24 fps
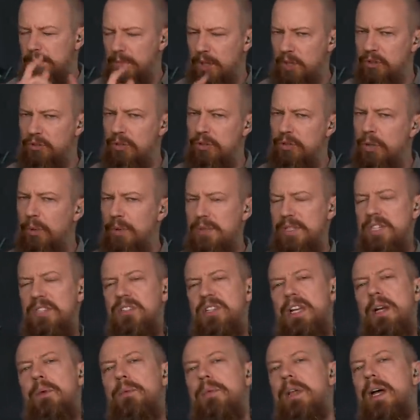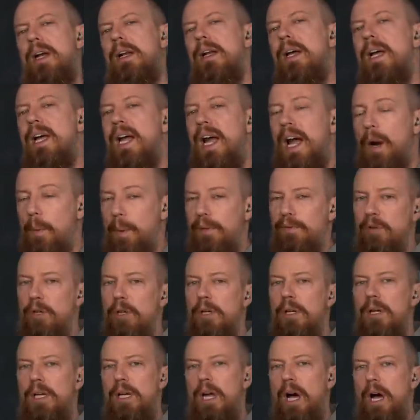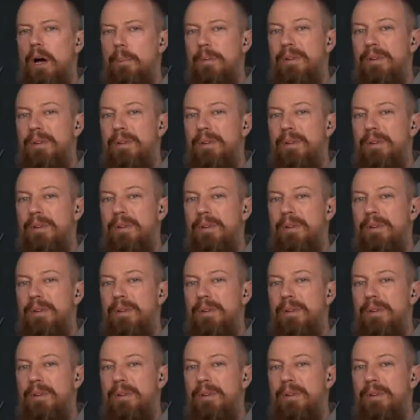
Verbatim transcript: So don't discount that. However, uh,